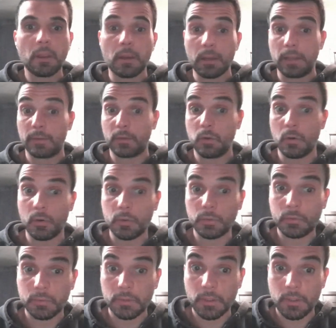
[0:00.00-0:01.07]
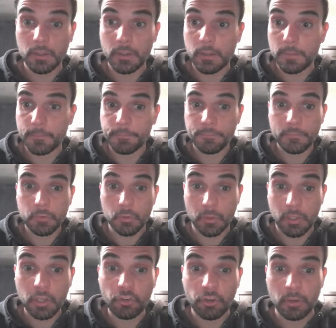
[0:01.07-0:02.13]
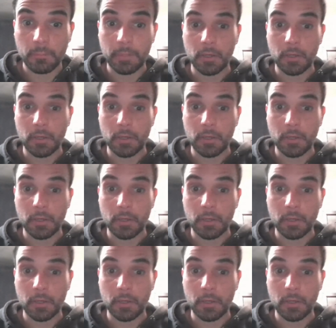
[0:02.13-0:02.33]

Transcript: Let's go to the kitchen,